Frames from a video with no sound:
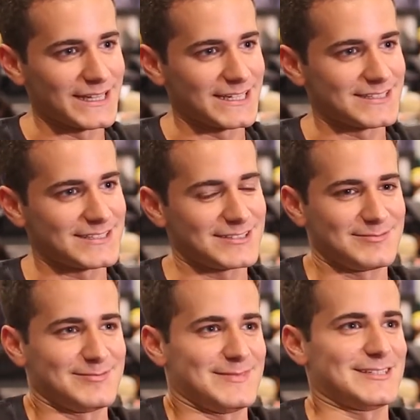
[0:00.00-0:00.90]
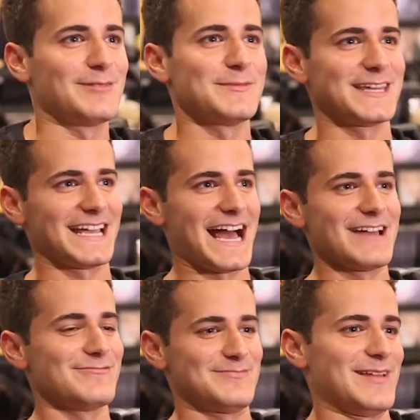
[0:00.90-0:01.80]
That's something
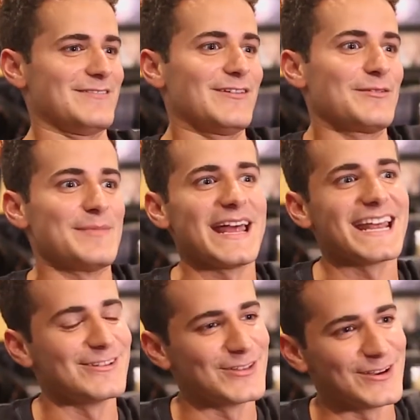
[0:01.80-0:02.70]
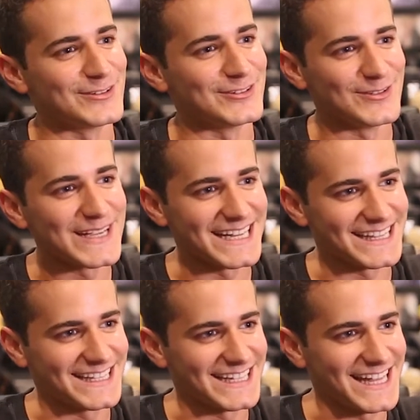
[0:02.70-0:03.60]
I've never met anyone that was doing
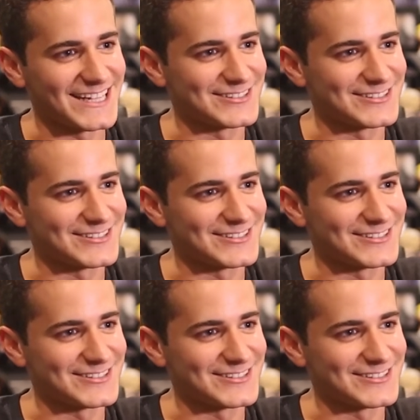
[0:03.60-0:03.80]
anything like that.